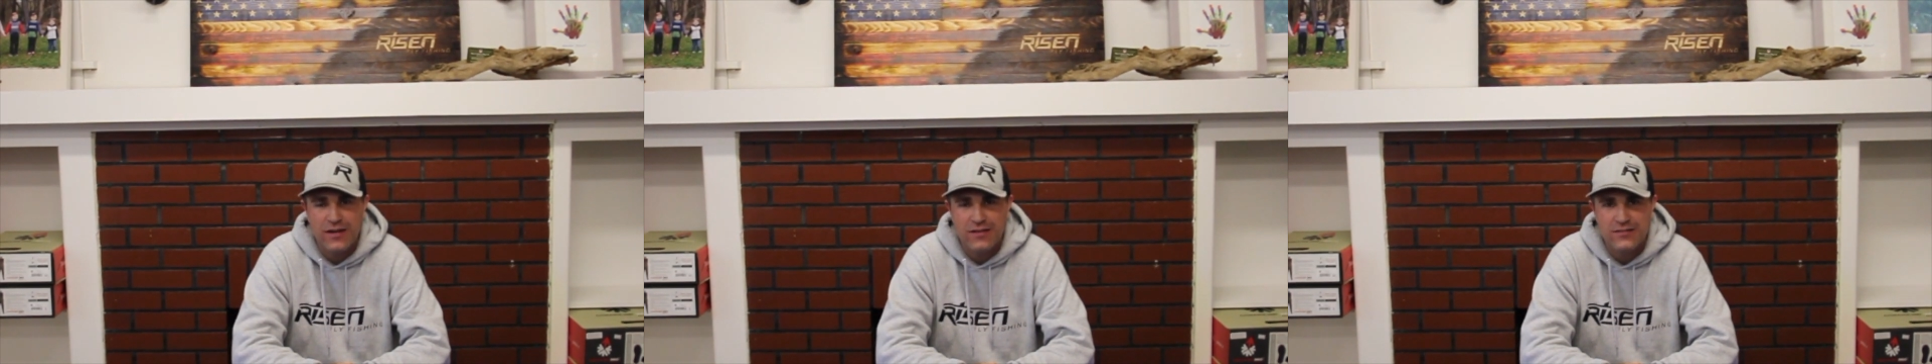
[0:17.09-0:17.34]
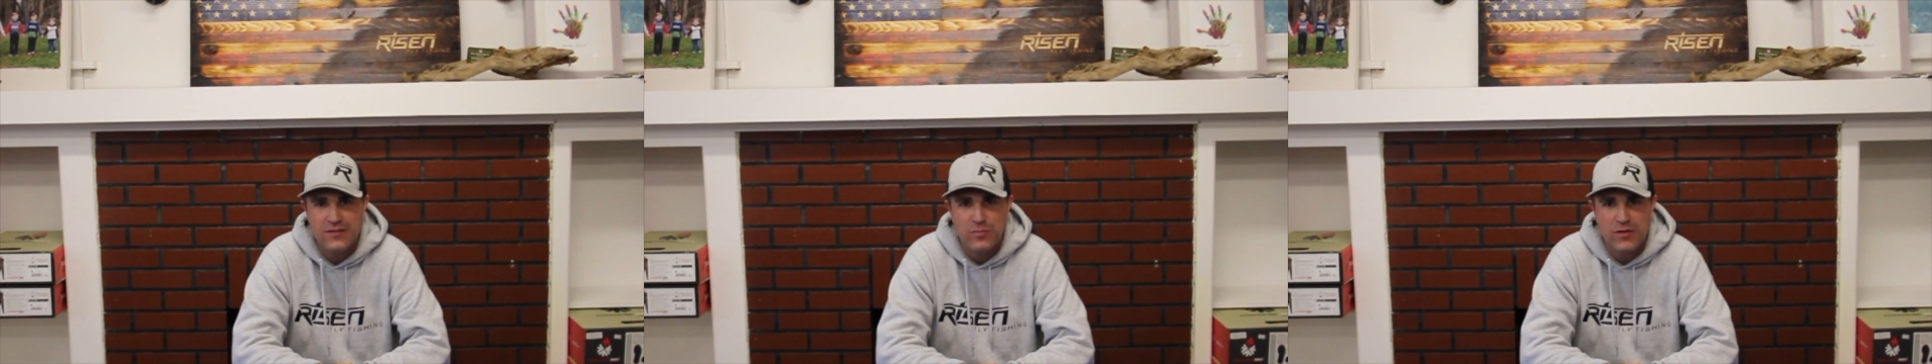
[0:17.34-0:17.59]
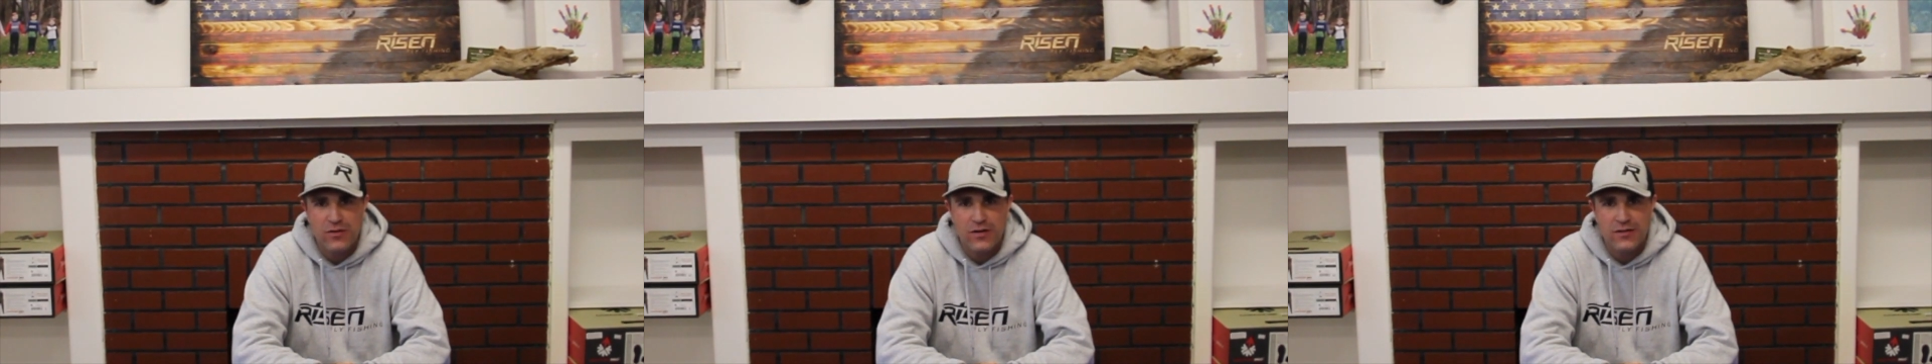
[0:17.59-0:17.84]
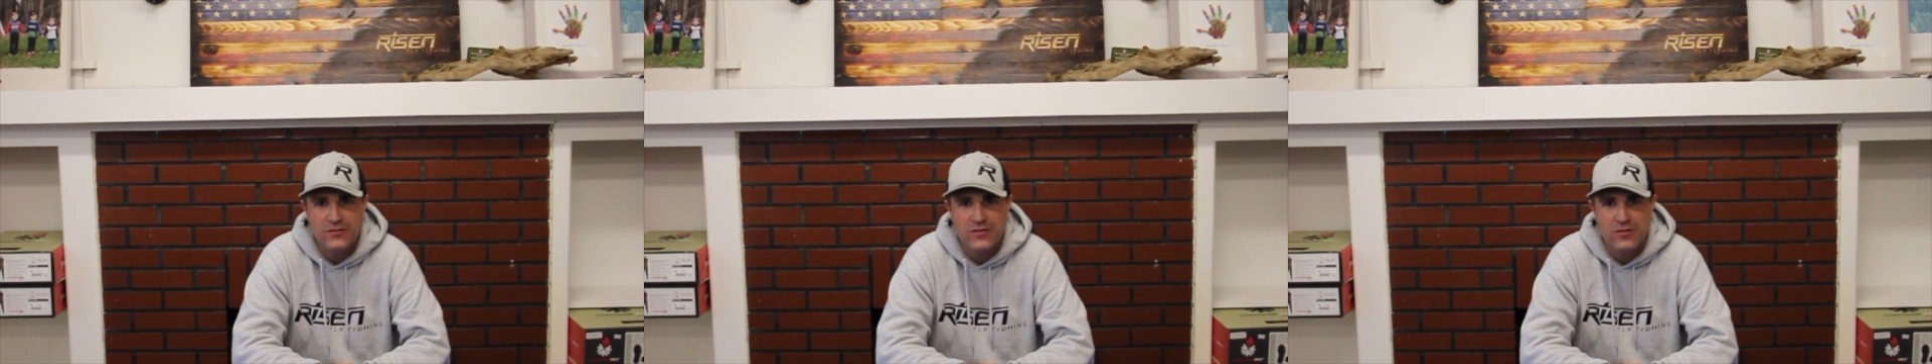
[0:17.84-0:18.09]
adding tippet
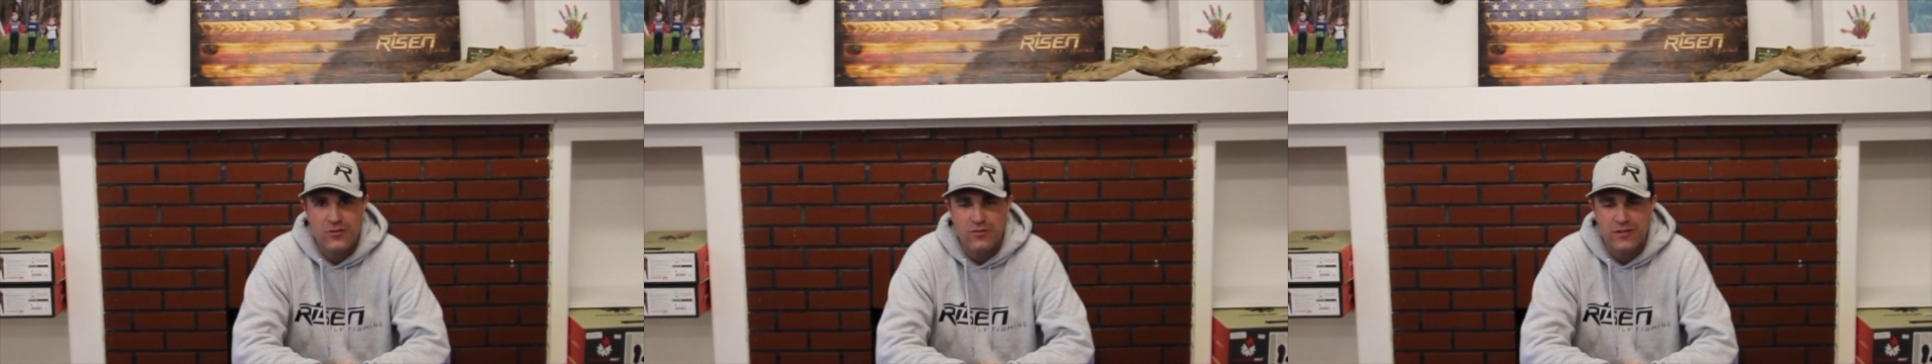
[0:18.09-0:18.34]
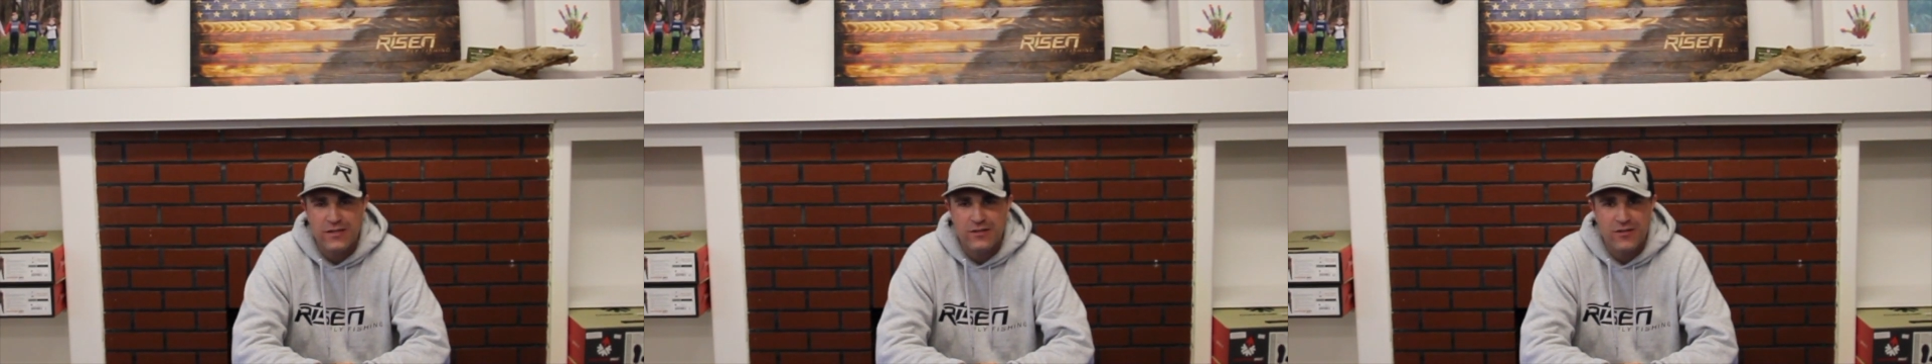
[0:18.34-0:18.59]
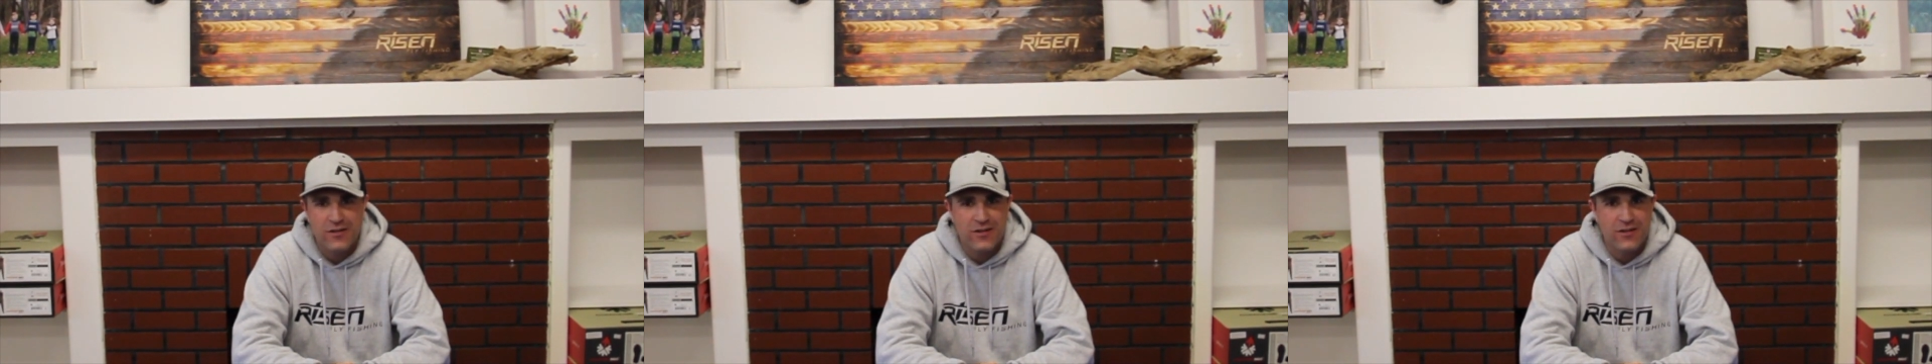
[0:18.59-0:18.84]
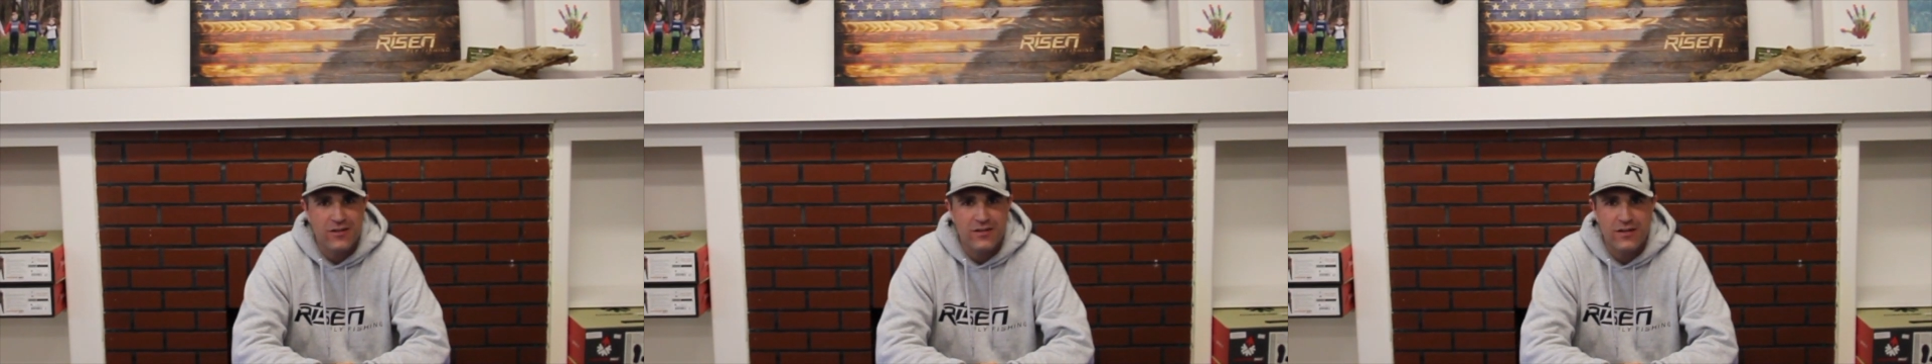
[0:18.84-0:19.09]
onto your
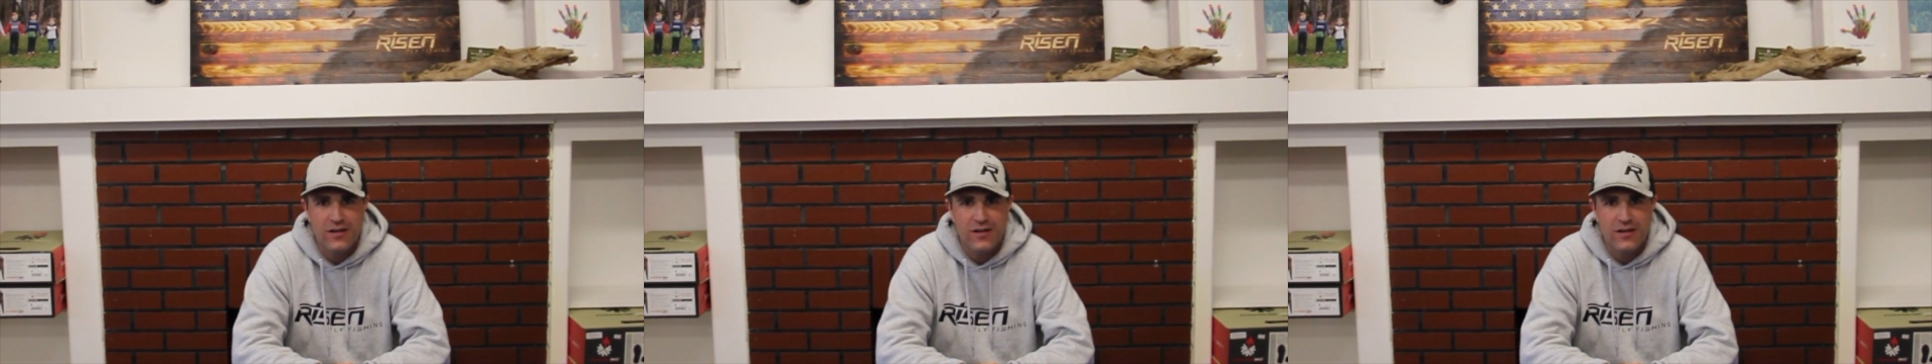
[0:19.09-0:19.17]
leader,